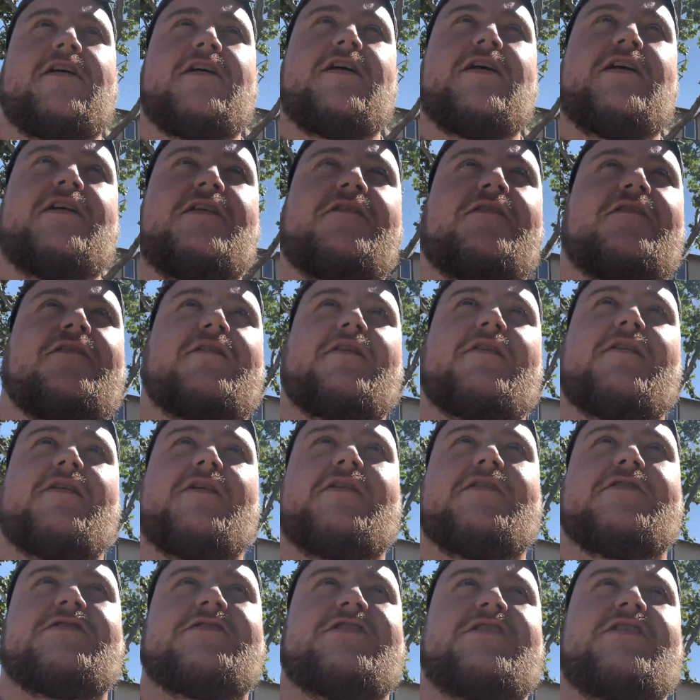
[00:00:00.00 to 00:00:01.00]
He's
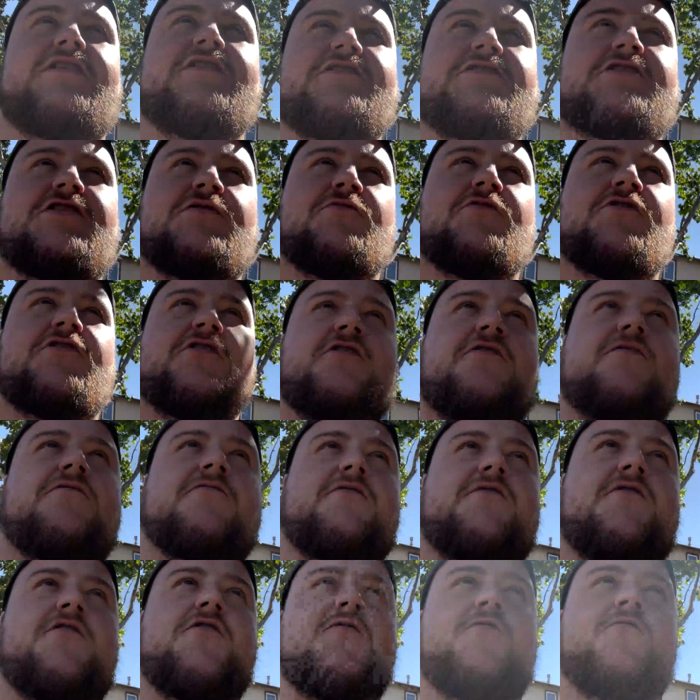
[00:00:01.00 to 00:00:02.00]
seen as someone
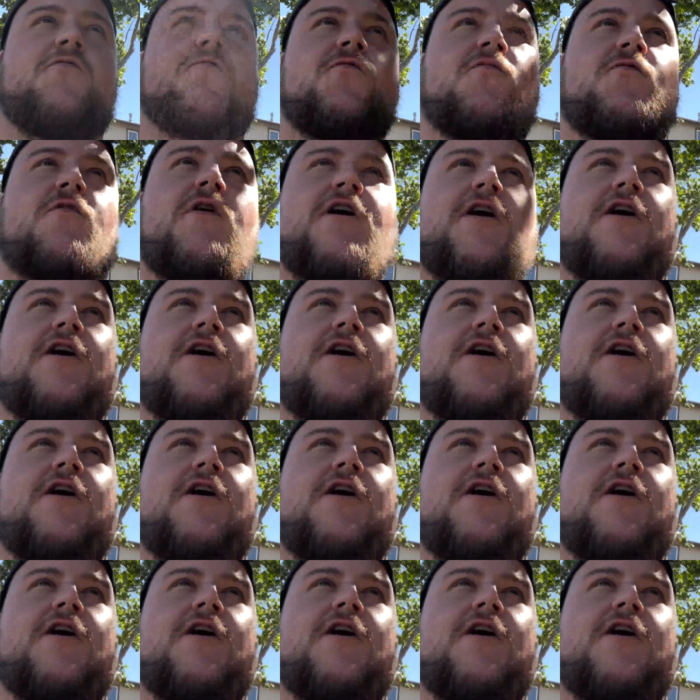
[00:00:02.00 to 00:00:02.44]
who